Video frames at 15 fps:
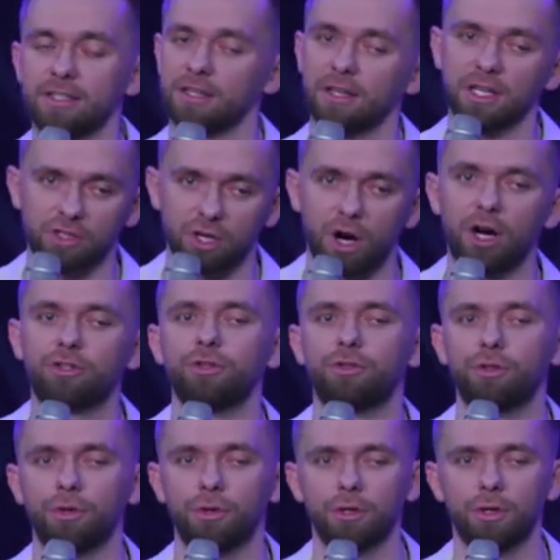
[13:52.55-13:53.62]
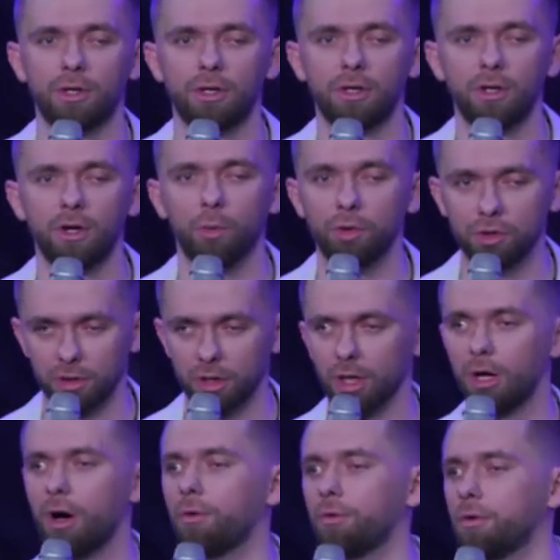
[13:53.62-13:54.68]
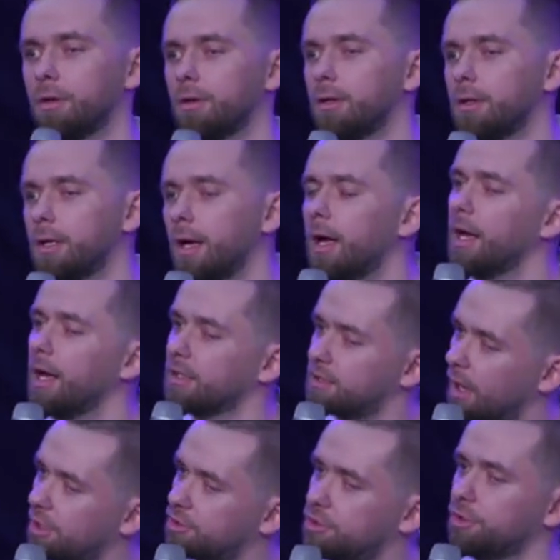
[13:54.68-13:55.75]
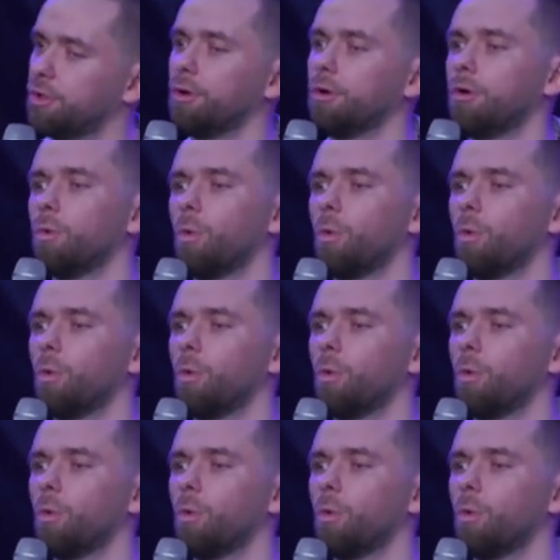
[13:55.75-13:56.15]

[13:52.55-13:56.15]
And it's hard to do when you're alone. It's hard to do